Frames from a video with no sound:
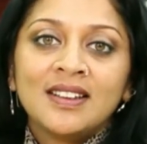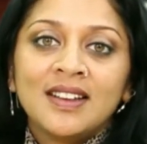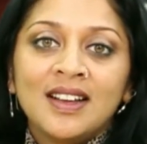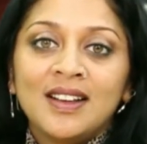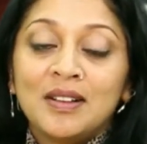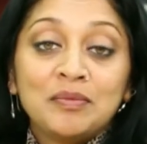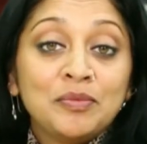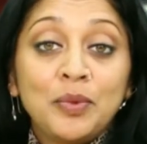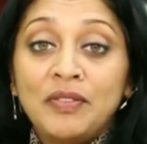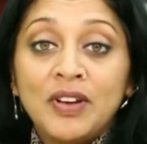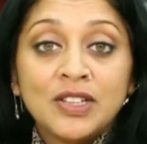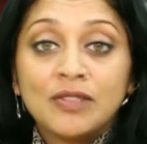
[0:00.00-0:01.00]
um, we've
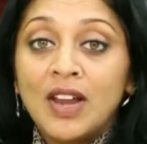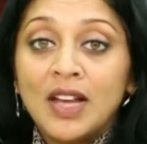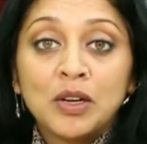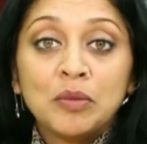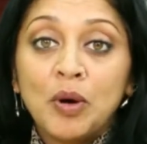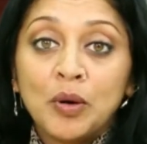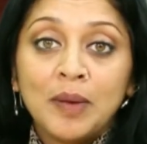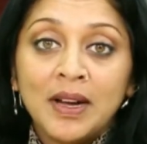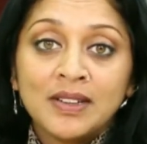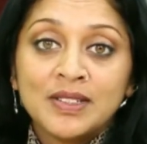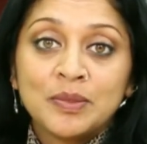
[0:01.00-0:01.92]
heard of Lyca Mobile as